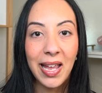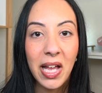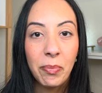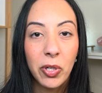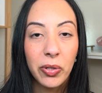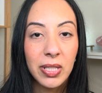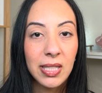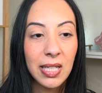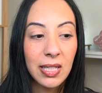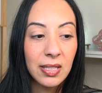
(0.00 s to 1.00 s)
I am
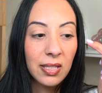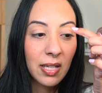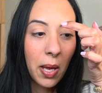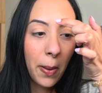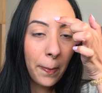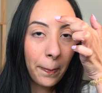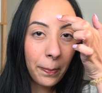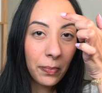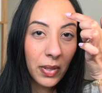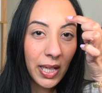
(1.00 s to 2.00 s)
noticing
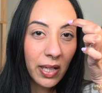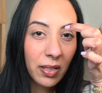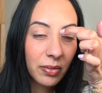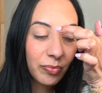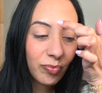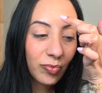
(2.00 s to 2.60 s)
some like